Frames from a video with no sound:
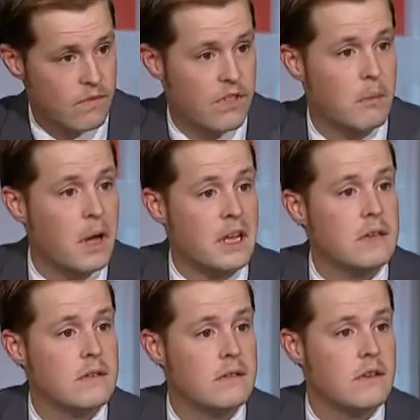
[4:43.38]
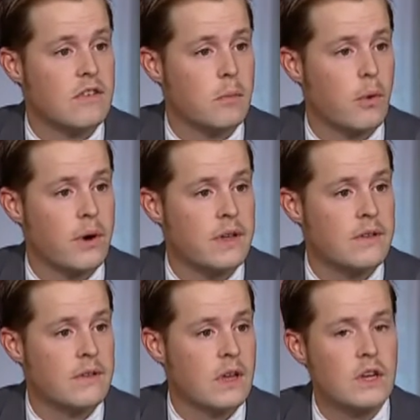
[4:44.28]
the money to support
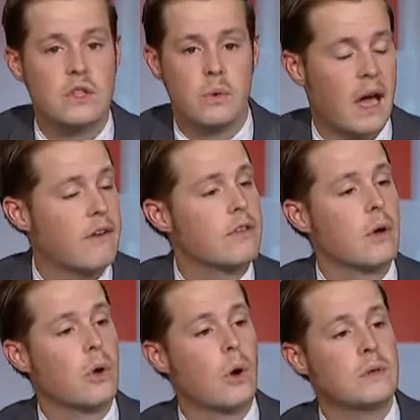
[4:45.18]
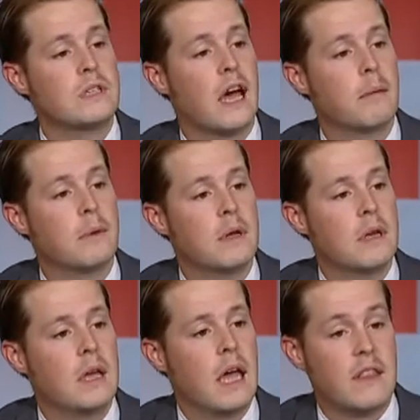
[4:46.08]
us, so we have to go to OSAP.
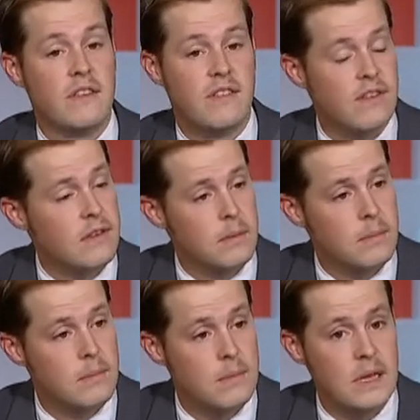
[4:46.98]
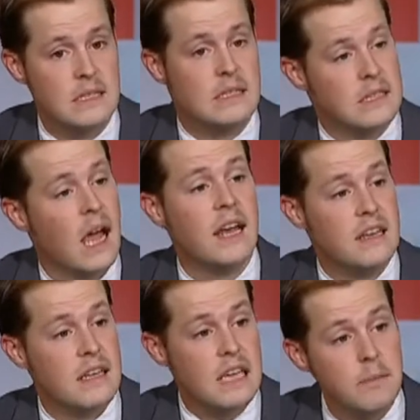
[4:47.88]
And the system is designed
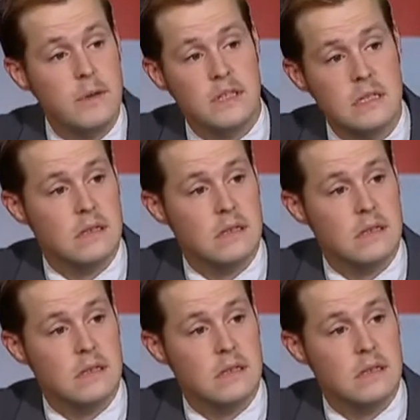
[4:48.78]
to keep us